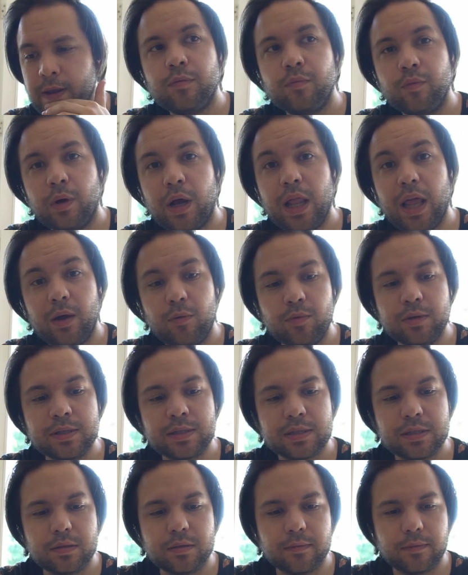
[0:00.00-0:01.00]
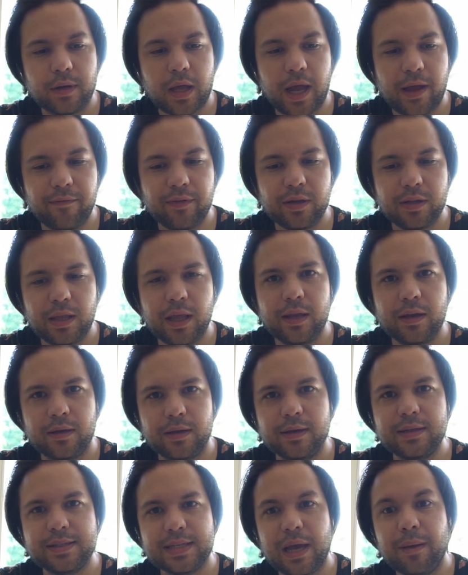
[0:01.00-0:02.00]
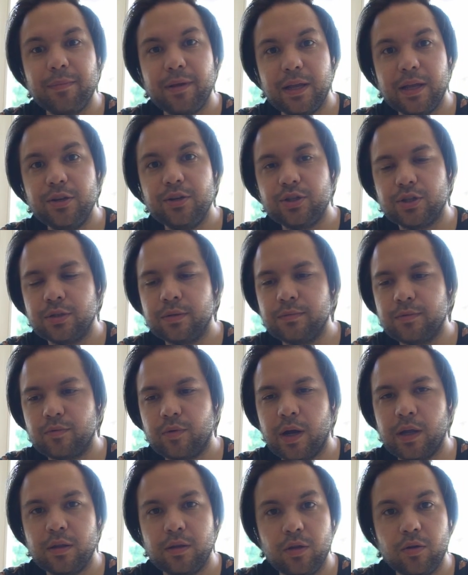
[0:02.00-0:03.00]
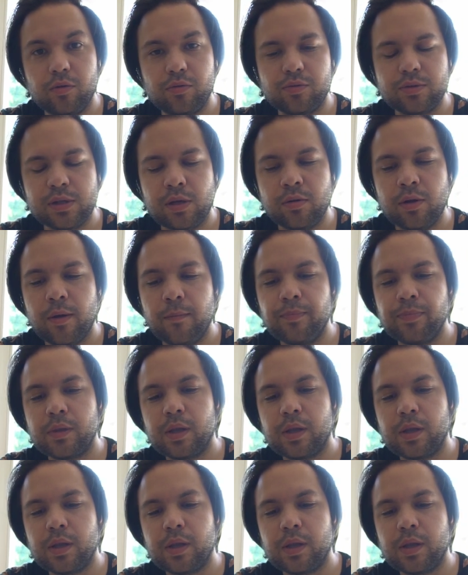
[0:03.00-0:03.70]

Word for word: while I was having that examination, right, the ultrasound,